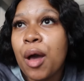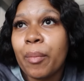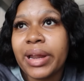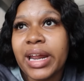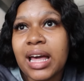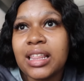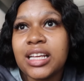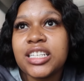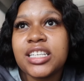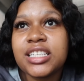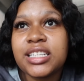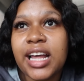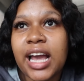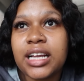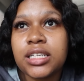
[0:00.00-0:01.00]
But I think she's
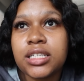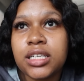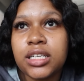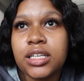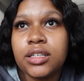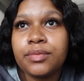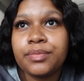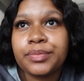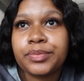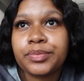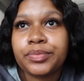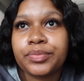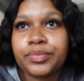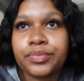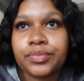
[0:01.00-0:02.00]
19.
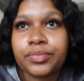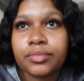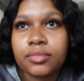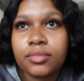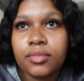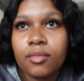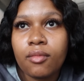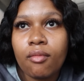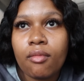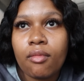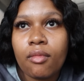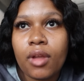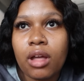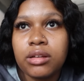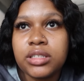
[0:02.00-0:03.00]

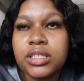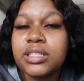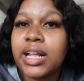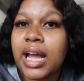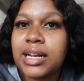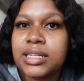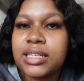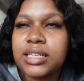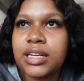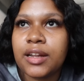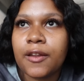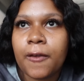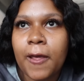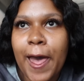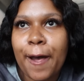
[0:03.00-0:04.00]
She's
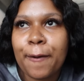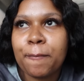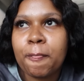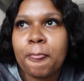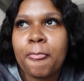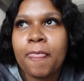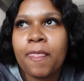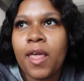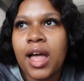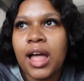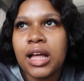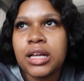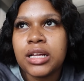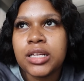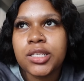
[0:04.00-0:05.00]
19, yeah.
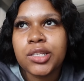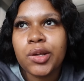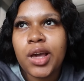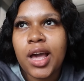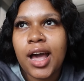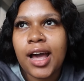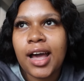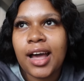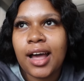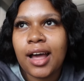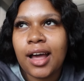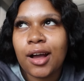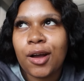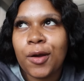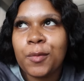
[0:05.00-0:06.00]
So
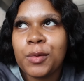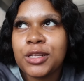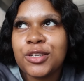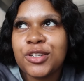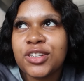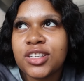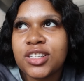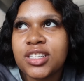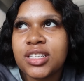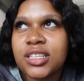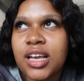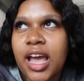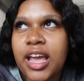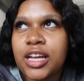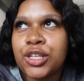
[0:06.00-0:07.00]
yeah, I can't wait to just
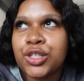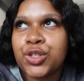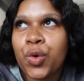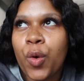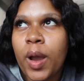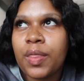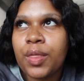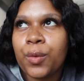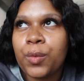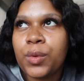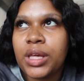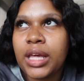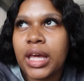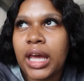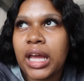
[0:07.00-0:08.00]
enjoy the
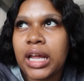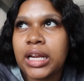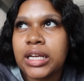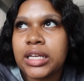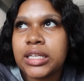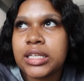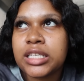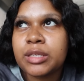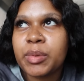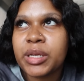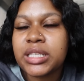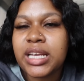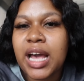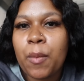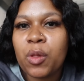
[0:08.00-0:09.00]
weekend,
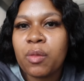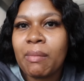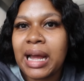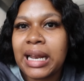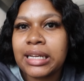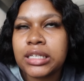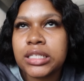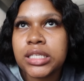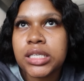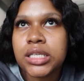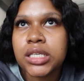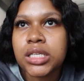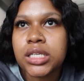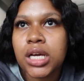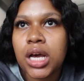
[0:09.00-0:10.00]
spend time with my little
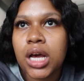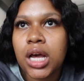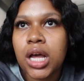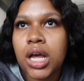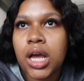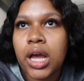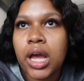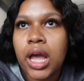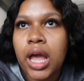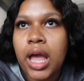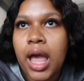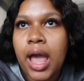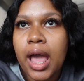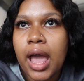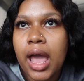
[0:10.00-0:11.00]
sister,
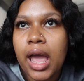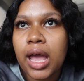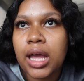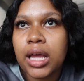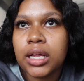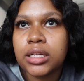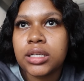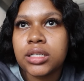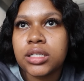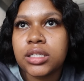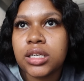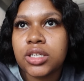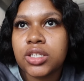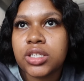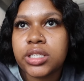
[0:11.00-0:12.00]
and
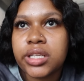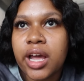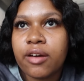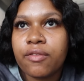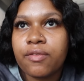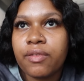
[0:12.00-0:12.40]
just have